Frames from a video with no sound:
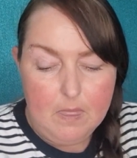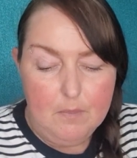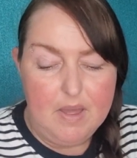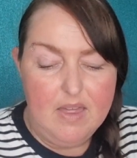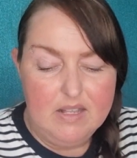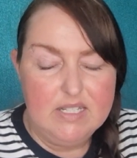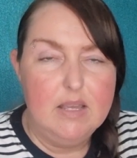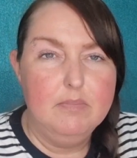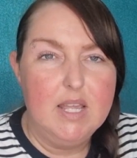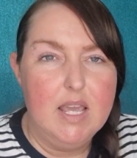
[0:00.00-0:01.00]
But at the
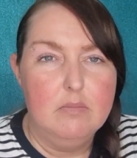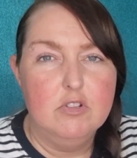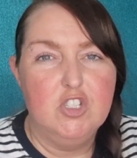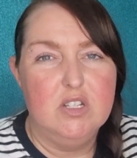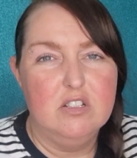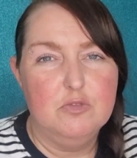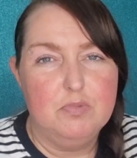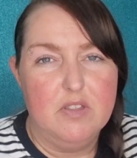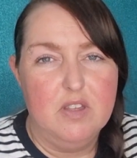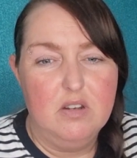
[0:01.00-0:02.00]
same time, Janelle's
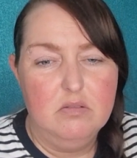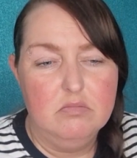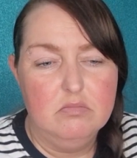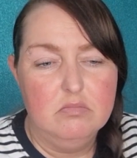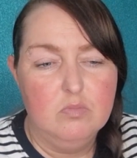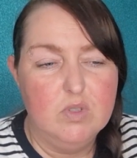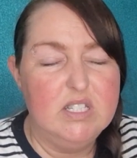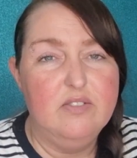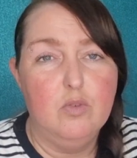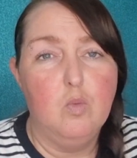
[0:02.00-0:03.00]
brother was
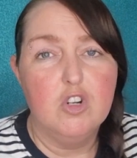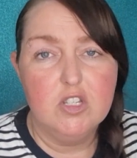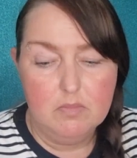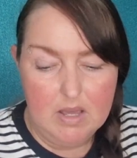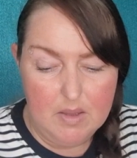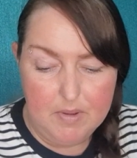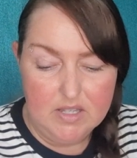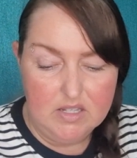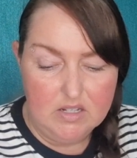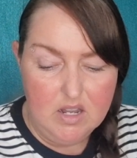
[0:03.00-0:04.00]
even worse in my
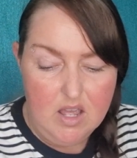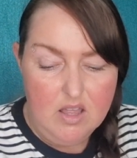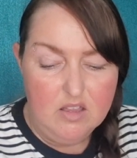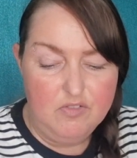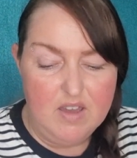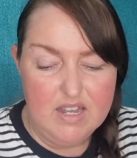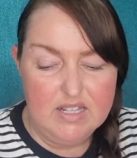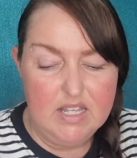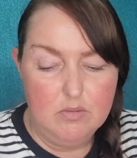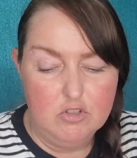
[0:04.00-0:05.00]
opinion. The
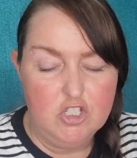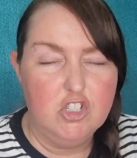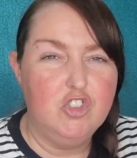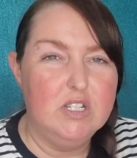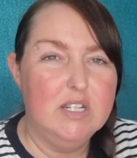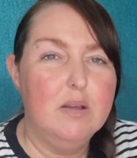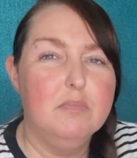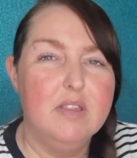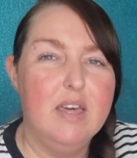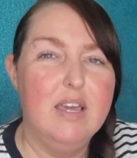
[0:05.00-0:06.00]
fact that he was just treating him
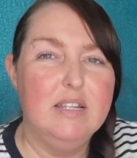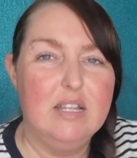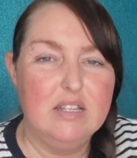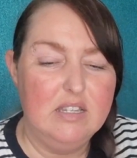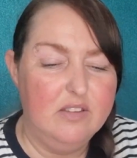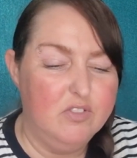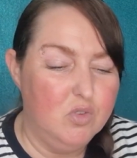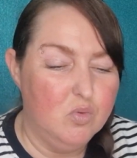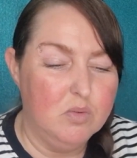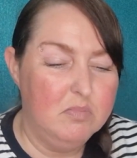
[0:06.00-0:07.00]
like that and he didn't even
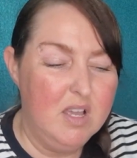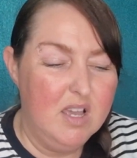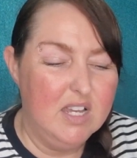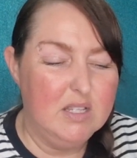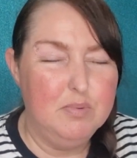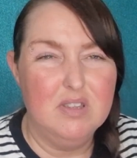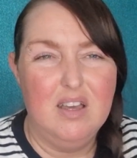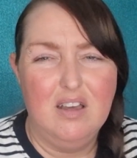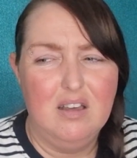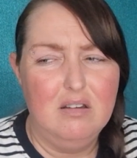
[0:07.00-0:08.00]
know him, I'd have been
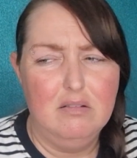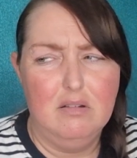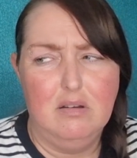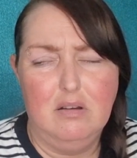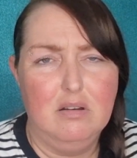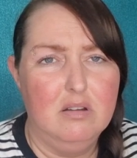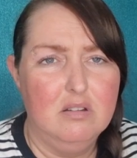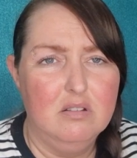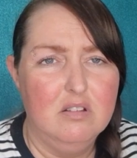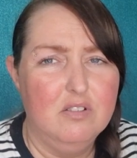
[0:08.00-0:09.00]
like, ugh,
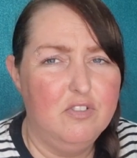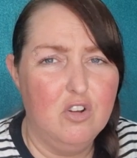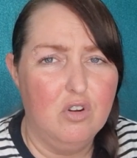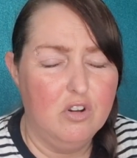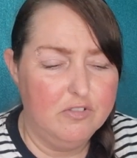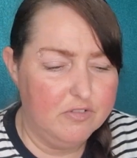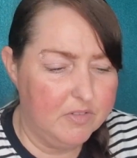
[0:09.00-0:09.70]
fuck off.